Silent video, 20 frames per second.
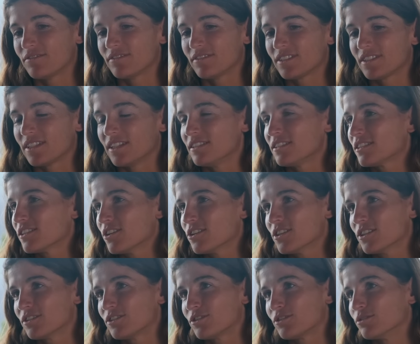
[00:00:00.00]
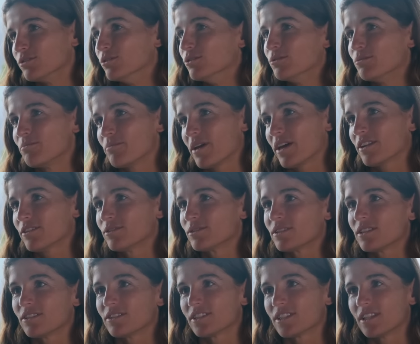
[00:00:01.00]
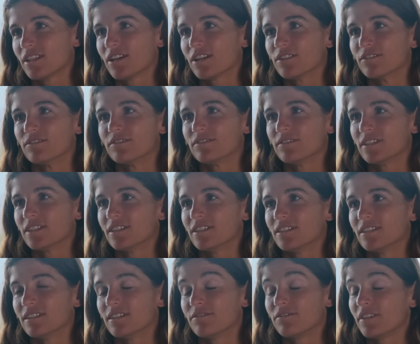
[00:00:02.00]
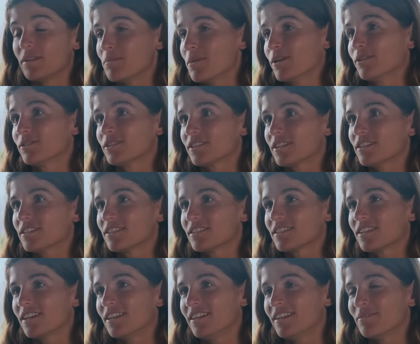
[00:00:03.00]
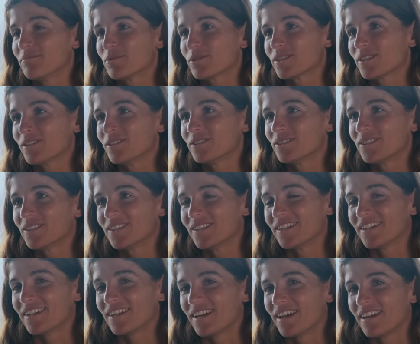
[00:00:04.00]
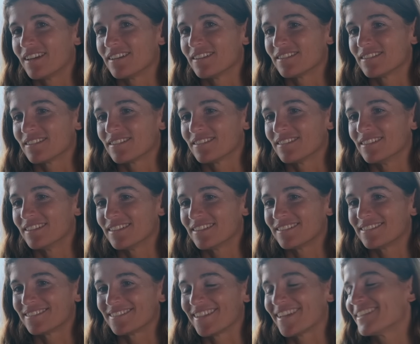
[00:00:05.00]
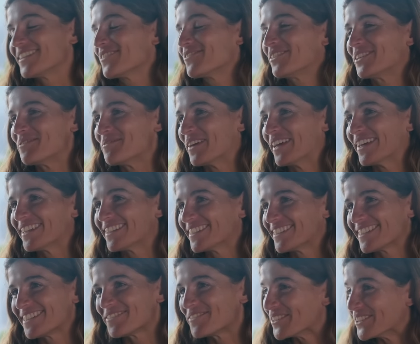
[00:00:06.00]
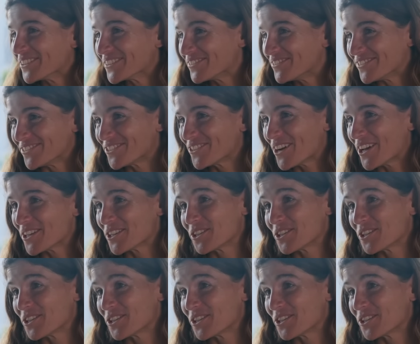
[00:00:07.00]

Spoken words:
Since our 2 medals, there's a lot of females started sailing in Brazil, and that definitely makes us feel quite